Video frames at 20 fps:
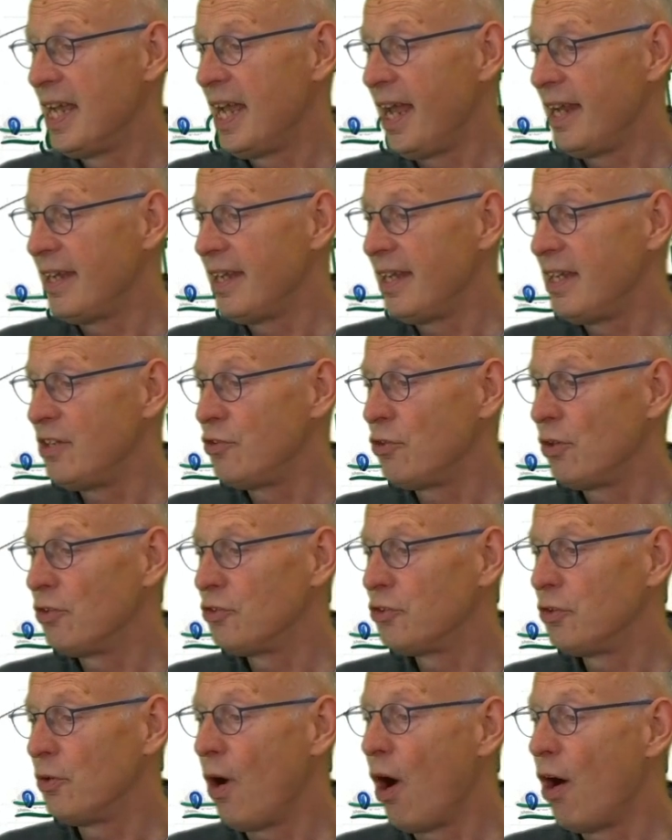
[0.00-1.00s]
and that is
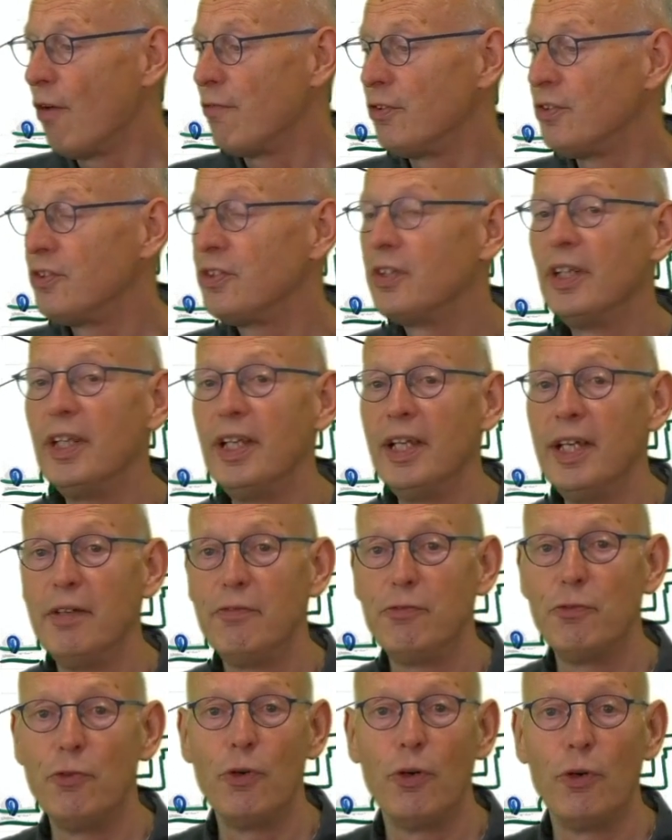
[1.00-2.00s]
also offered
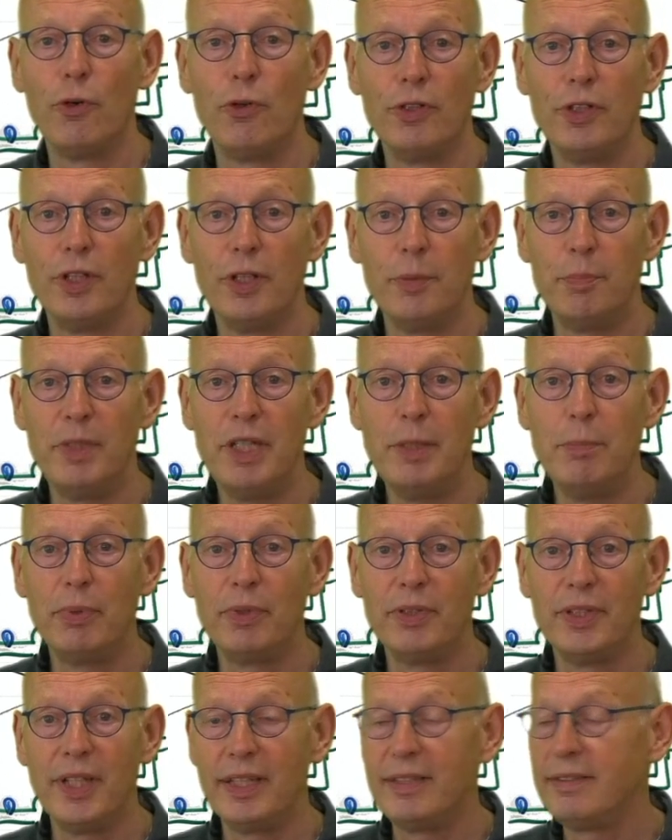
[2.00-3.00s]
for all the
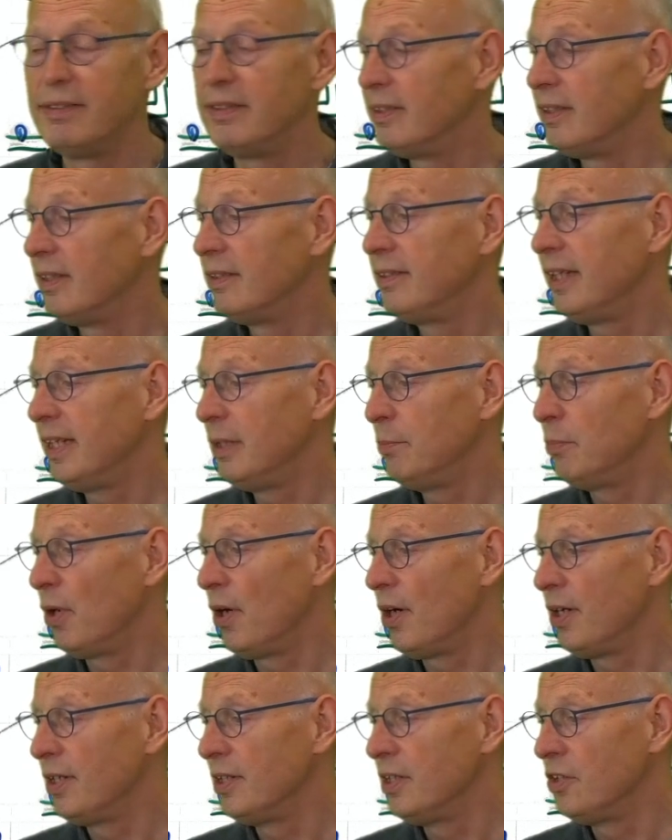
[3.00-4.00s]
people that take
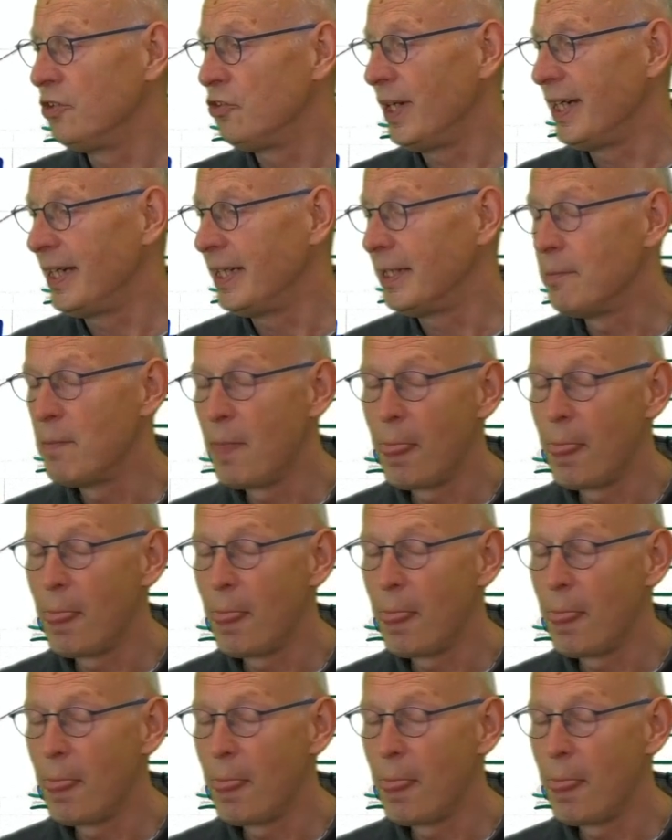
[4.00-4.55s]
part in the training.